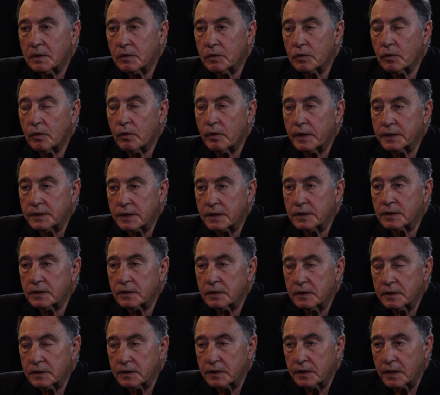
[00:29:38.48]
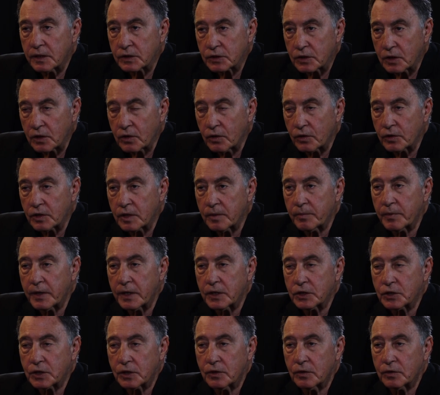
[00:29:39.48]
always international
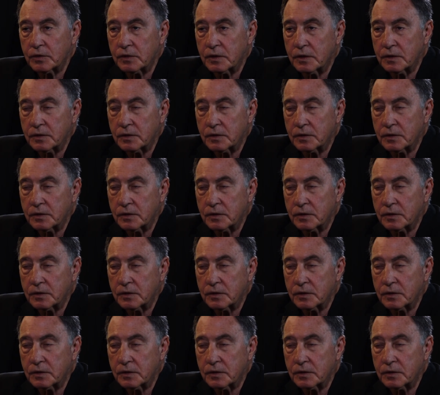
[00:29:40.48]
condemnation, not